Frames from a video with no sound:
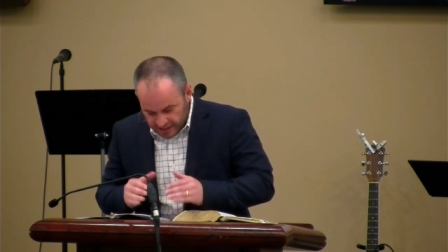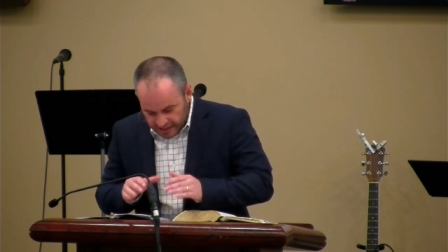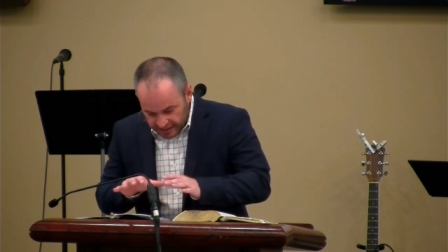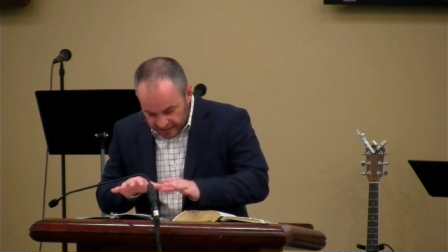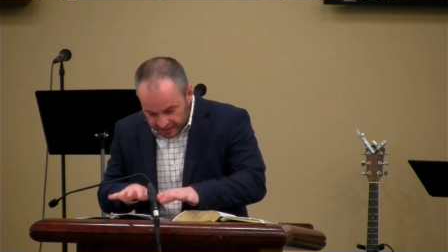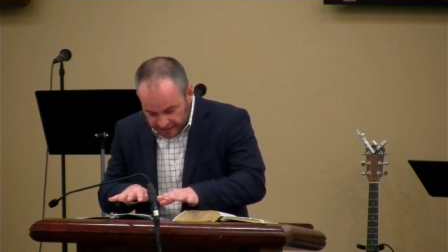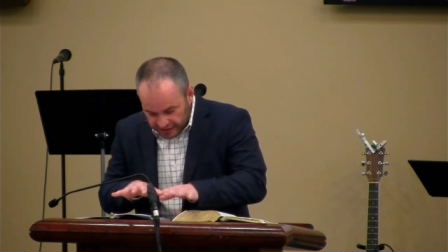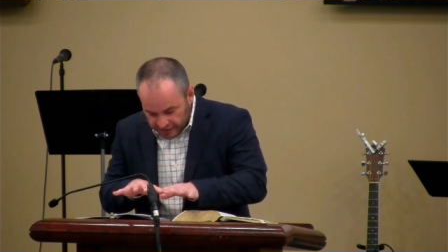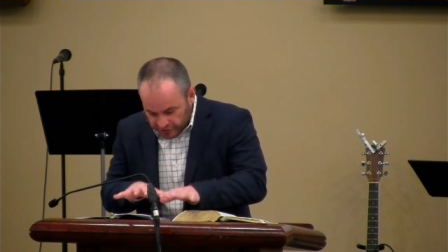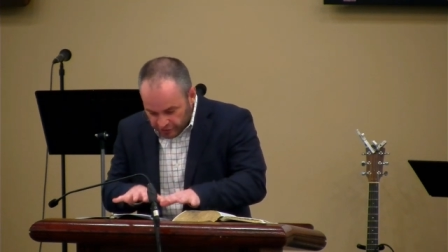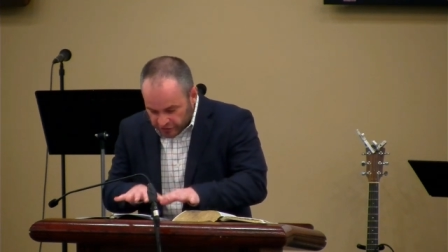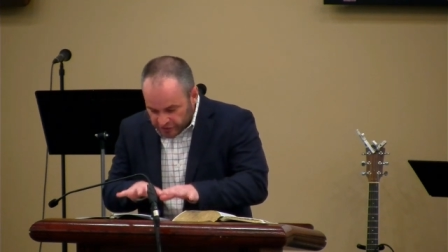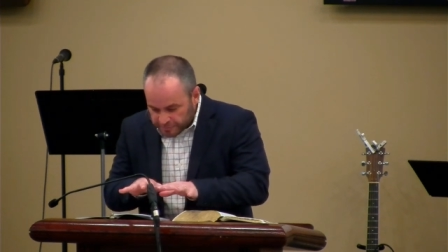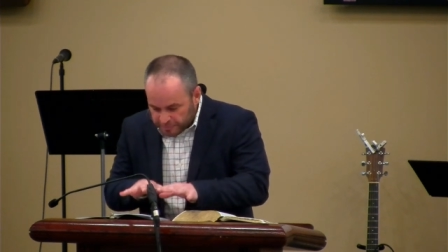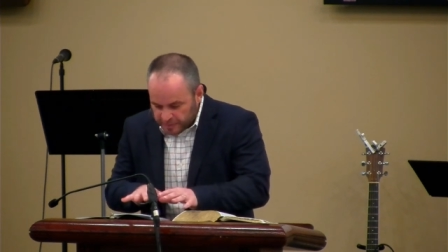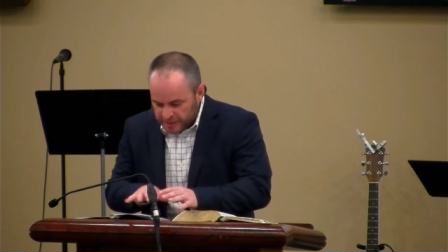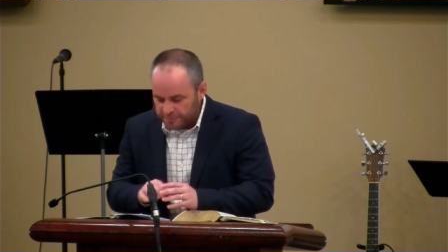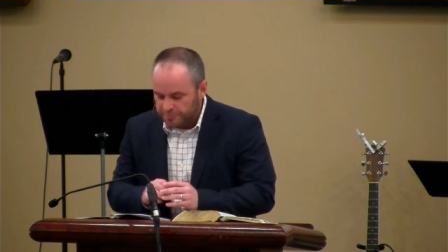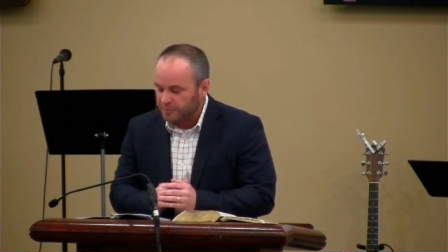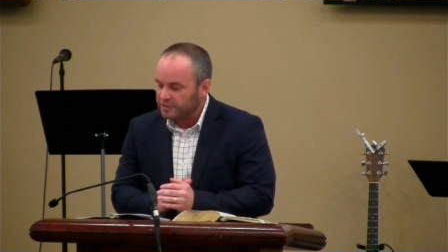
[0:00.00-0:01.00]
And here the
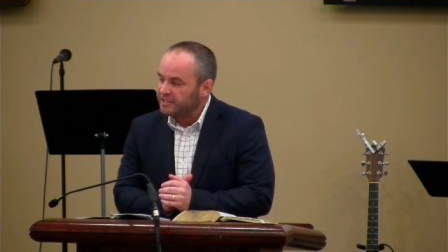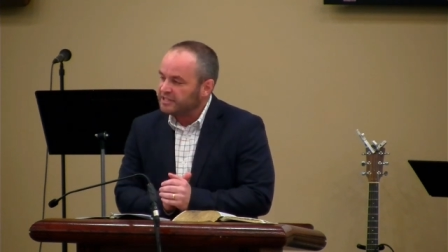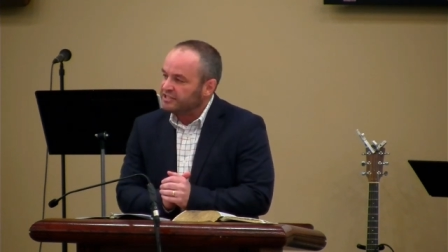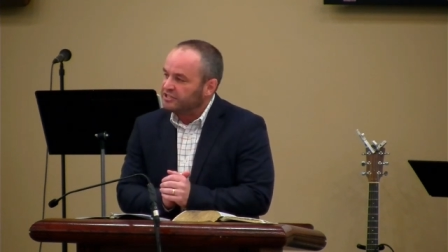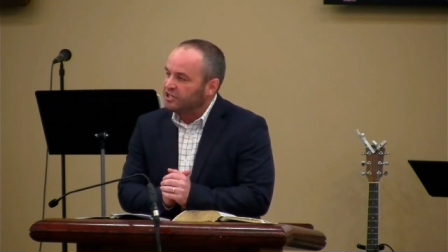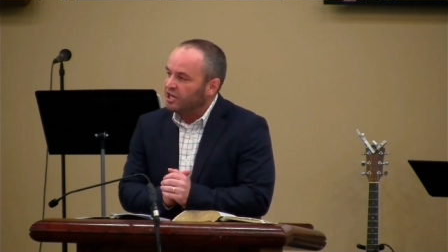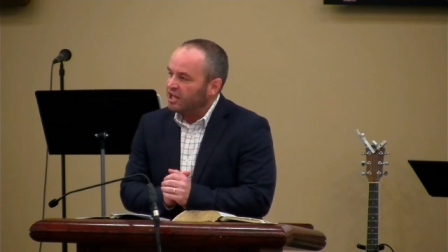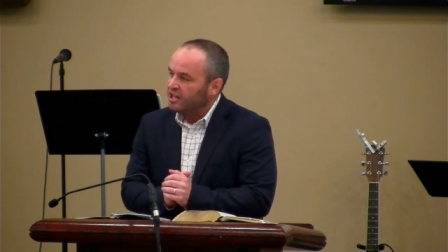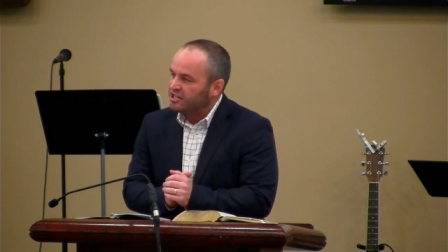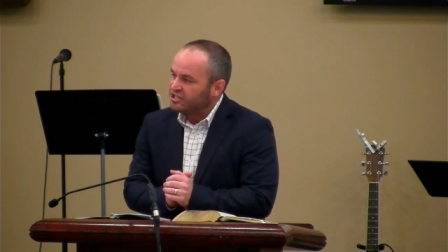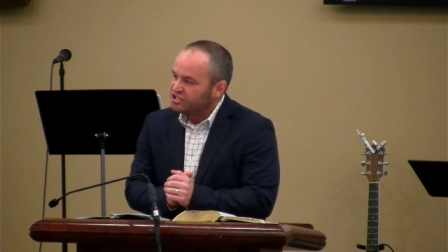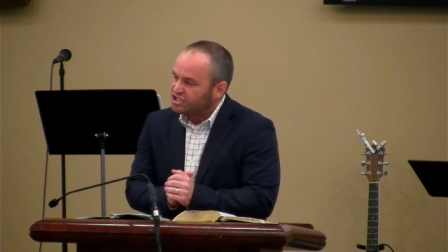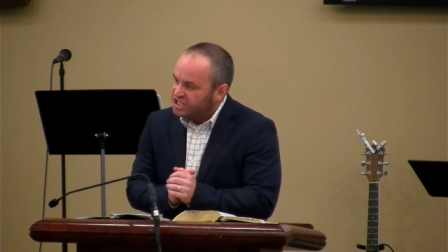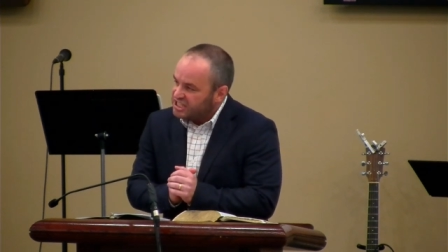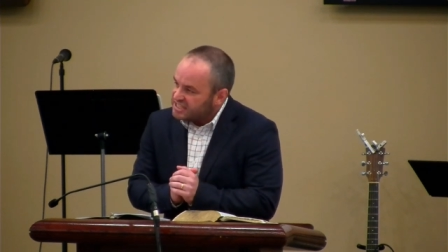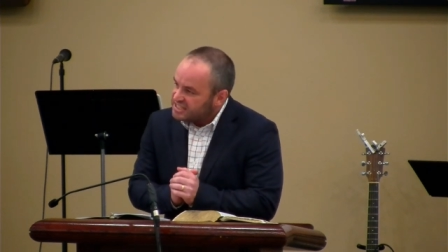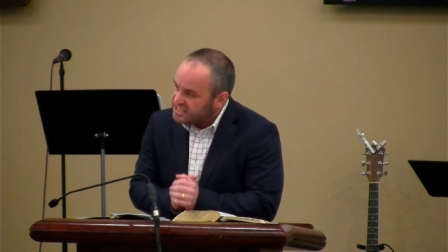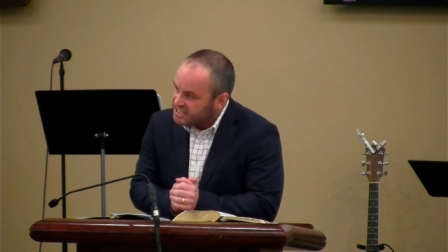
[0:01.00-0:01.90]
people acknowledge that